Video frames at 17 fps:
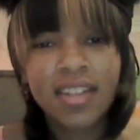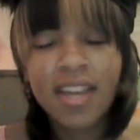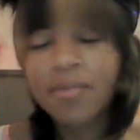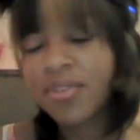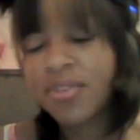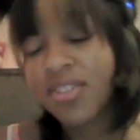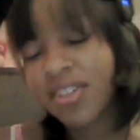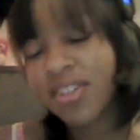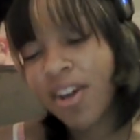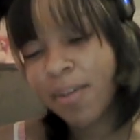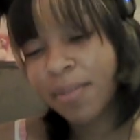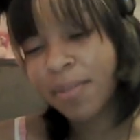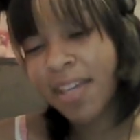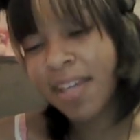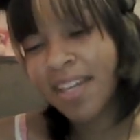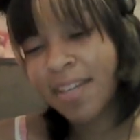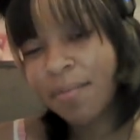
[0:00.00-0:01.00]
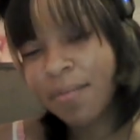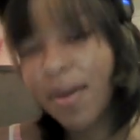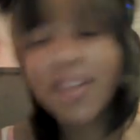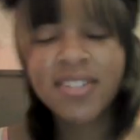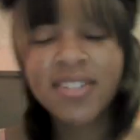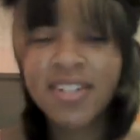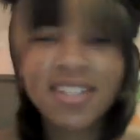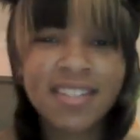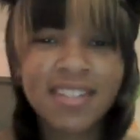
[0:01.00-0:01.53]
it was just complicated.
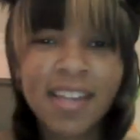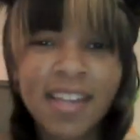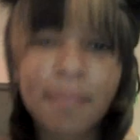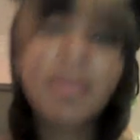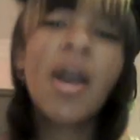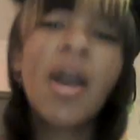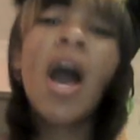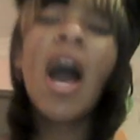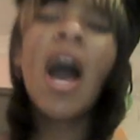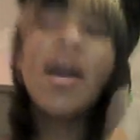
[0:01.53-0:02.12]
Pawstar doesn't like me.